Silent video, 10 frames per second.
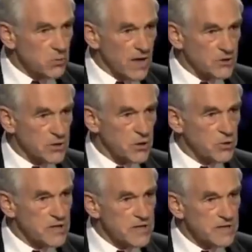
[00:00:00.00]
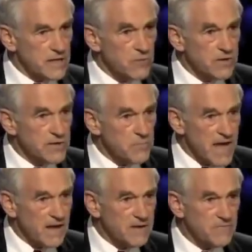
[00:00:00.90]
the correction. You need to get rid of the
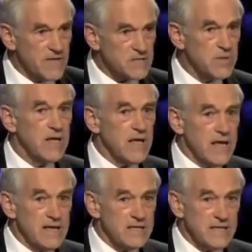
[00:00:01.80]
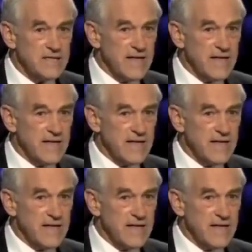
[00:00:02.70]
malinvestment and